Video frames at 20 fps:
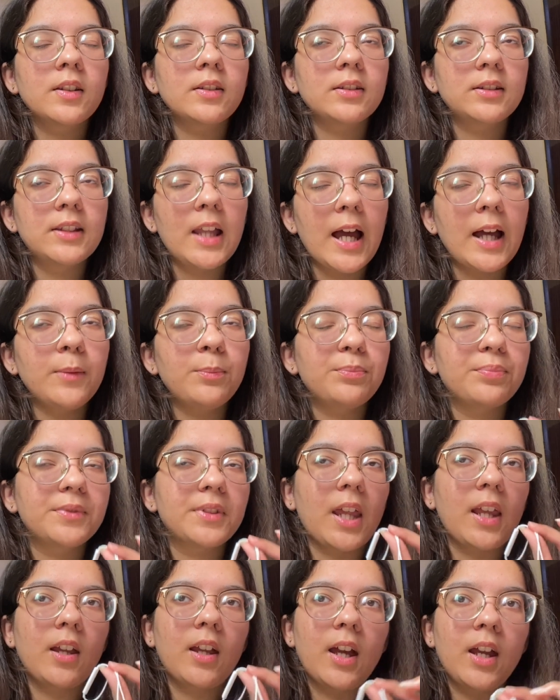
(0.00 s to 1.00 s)
That
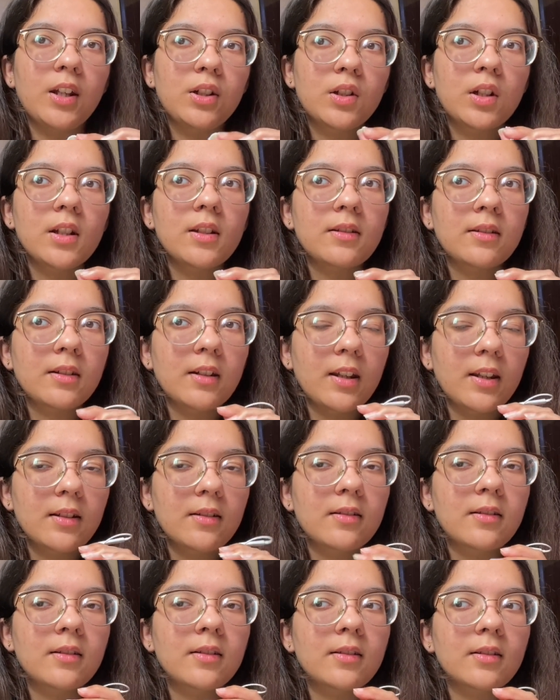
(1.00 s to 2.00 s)
psychiatrist
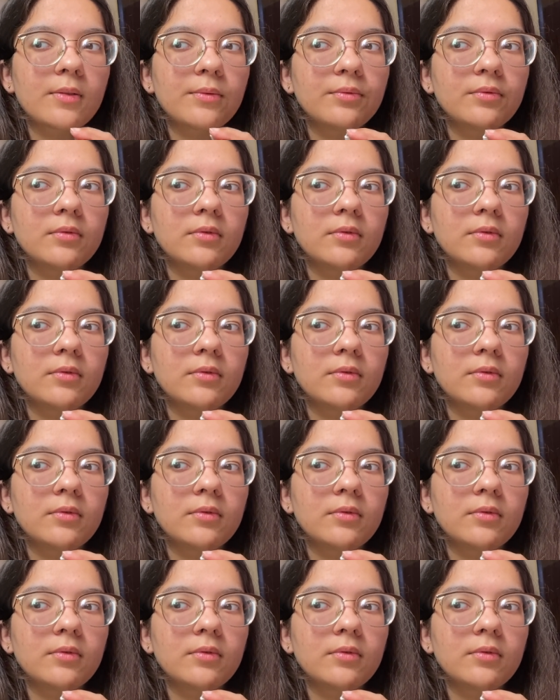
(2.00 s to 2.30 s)
is